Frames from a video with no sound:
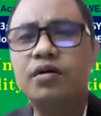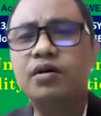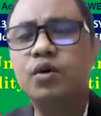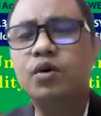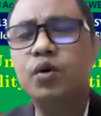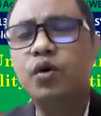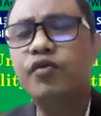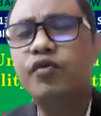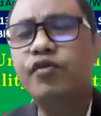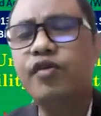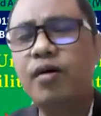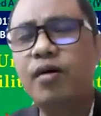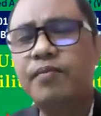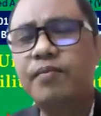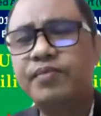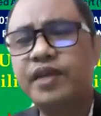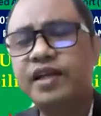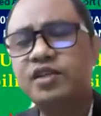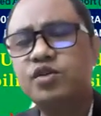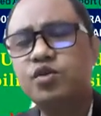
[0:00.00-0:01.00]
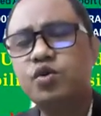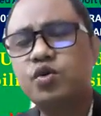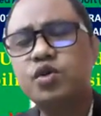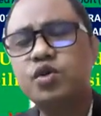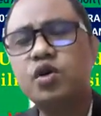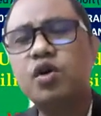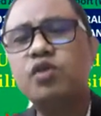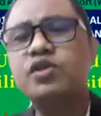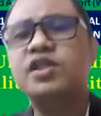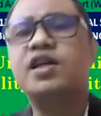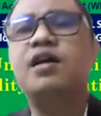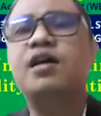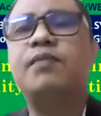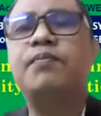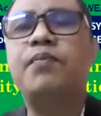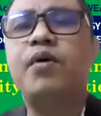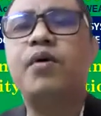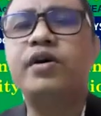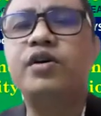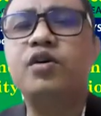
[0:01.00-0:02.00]
and if you look from that
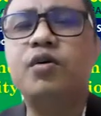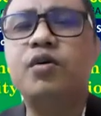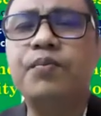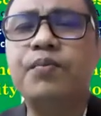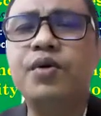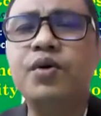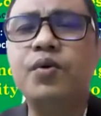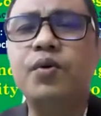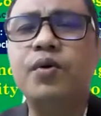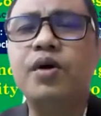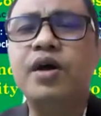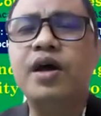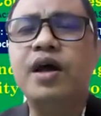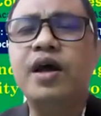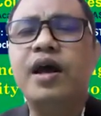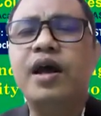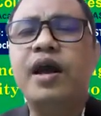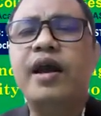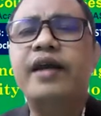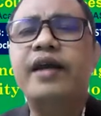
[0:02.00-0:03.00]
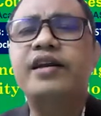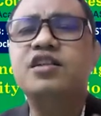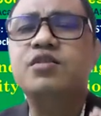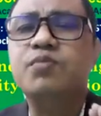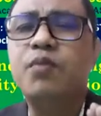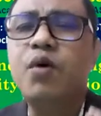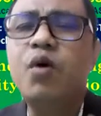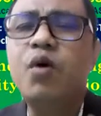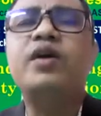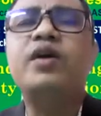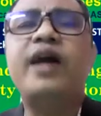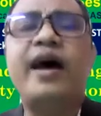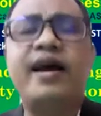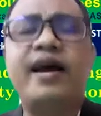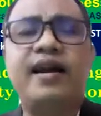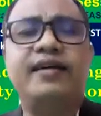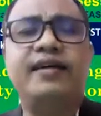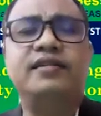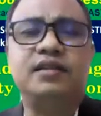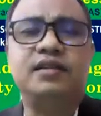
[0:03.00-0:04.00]
sociological point of view,
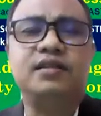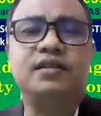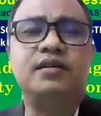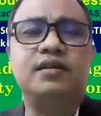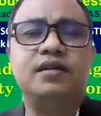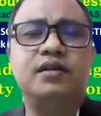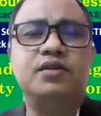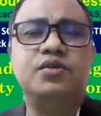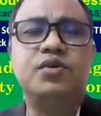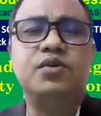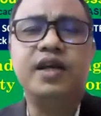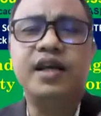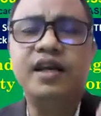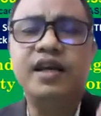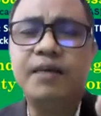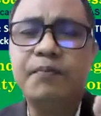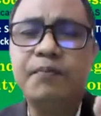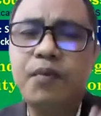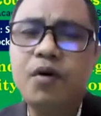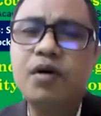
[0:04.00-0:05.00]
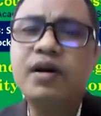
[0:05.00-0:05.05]
it is more dialectic.